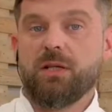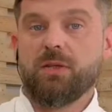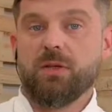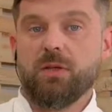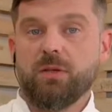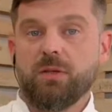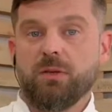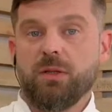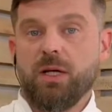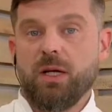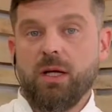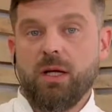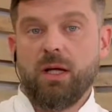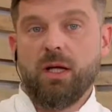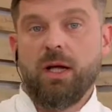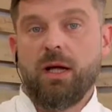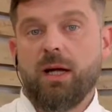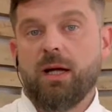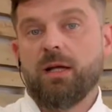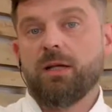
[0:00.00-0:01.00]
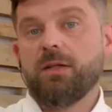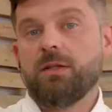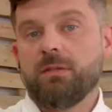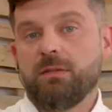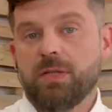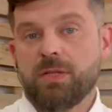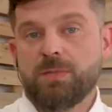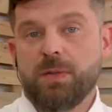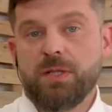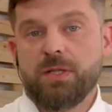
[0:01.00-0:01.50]
cool,
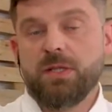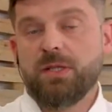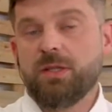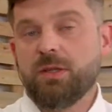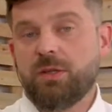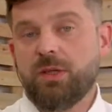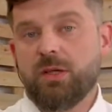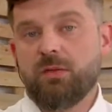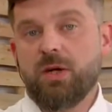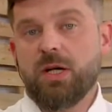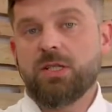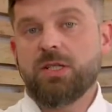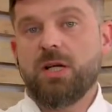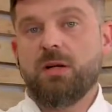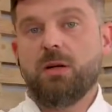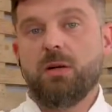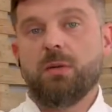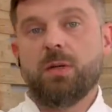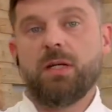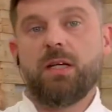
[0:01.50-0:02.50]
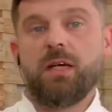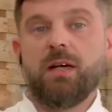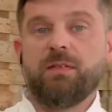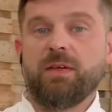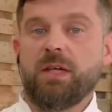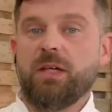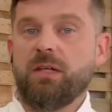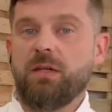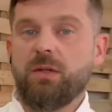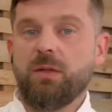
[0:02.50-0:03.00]
especially during rush hour when you have
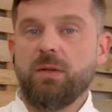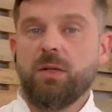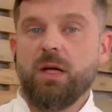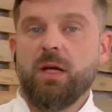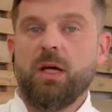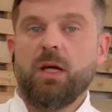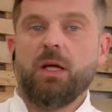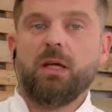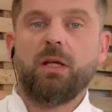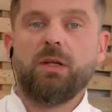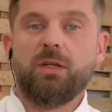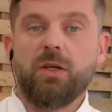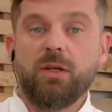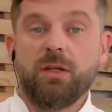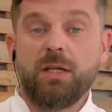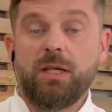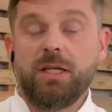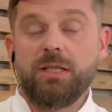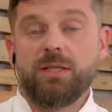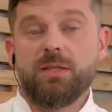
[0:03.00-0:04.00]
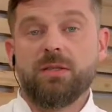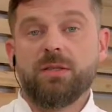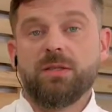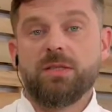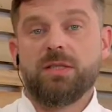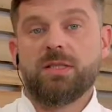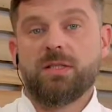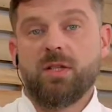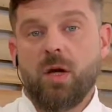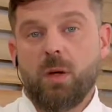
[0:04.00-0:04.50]
a queue. You don't need to
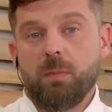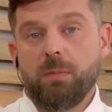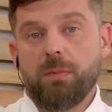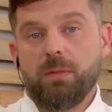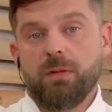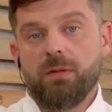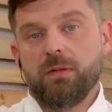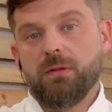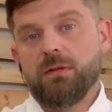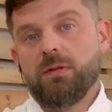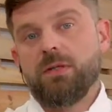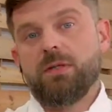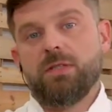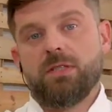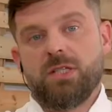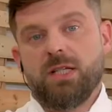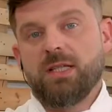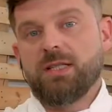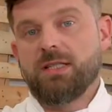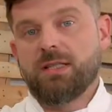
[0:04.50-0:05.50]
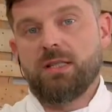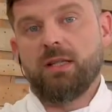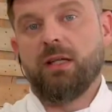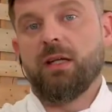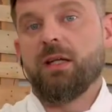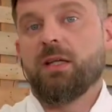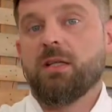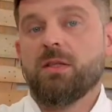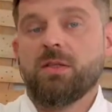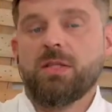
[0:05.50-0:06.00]
stop, you just
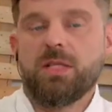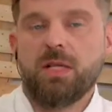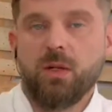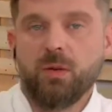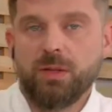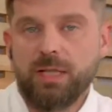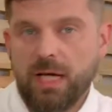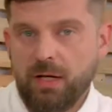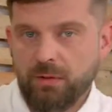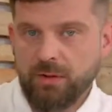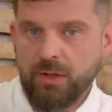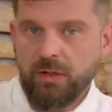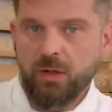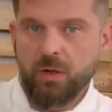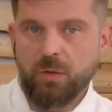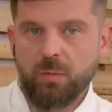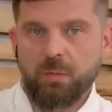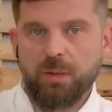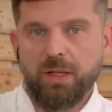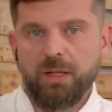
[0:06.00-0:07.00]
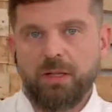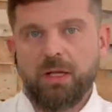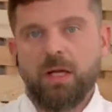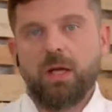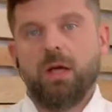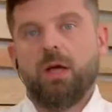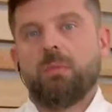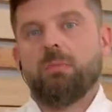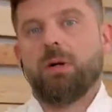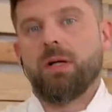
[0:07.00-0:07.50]
slow down a little bit,
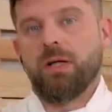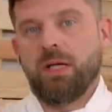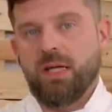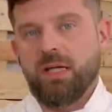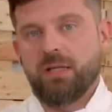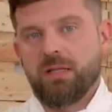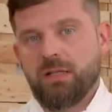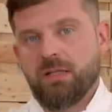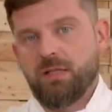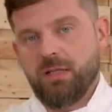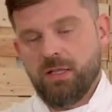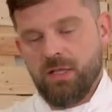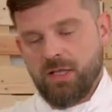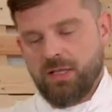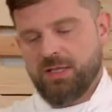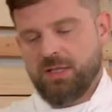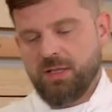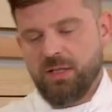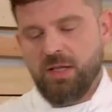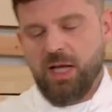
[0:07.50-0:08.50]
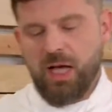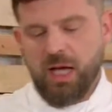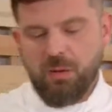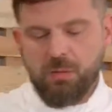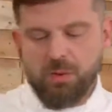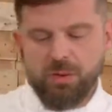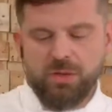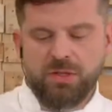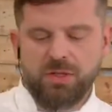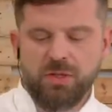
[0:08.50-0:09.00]
but you are still
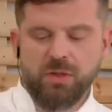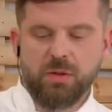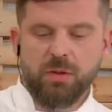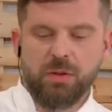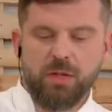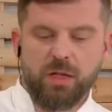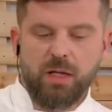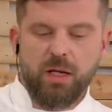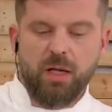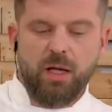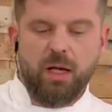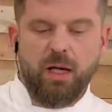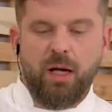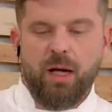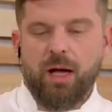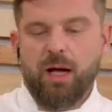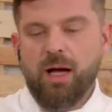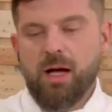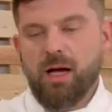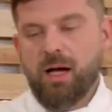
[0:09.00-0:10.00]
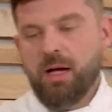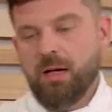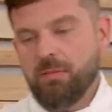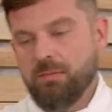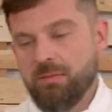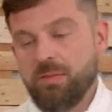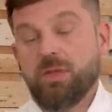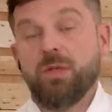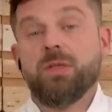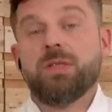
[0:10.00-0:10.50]
able to
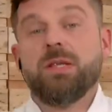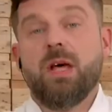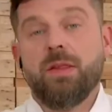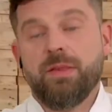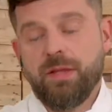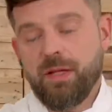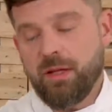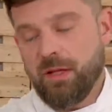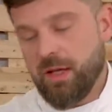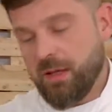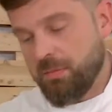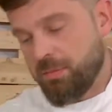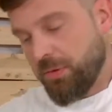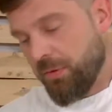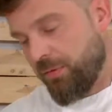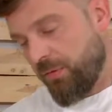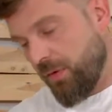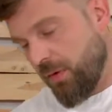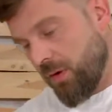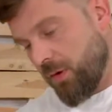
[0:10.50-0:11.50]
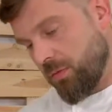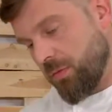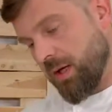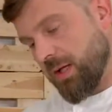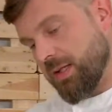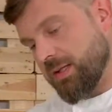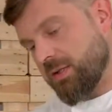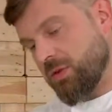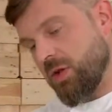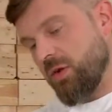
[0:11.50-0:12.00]
do something and perform
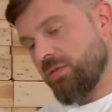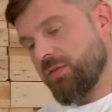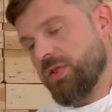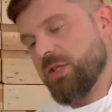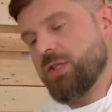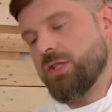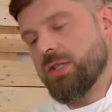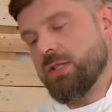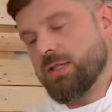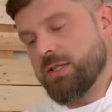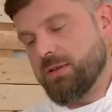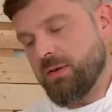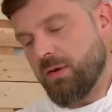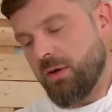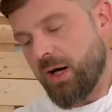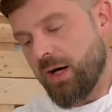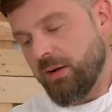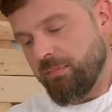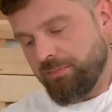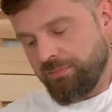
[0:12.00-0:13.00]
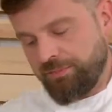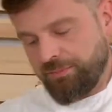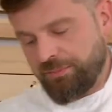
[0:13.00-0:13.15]
and serve dishes. All right.